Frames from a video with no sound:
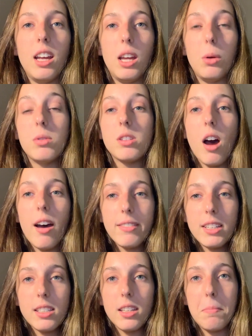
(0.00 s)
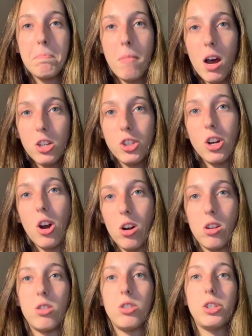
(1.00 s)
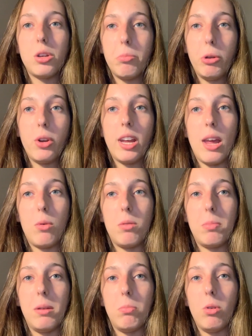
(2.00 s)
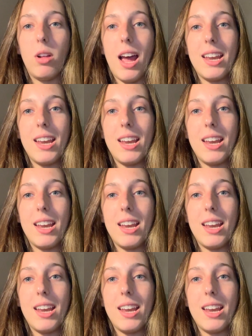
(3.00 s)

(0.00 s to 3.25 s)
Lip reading: It was obviously much harder to communicate with people